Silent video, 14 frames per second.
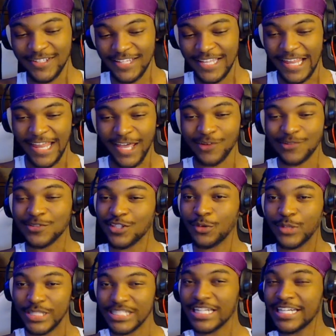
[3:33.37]
Like I wouldn't know
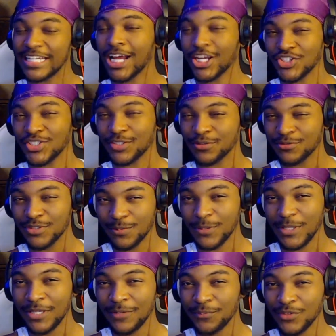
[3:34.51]
this connection. You feel me?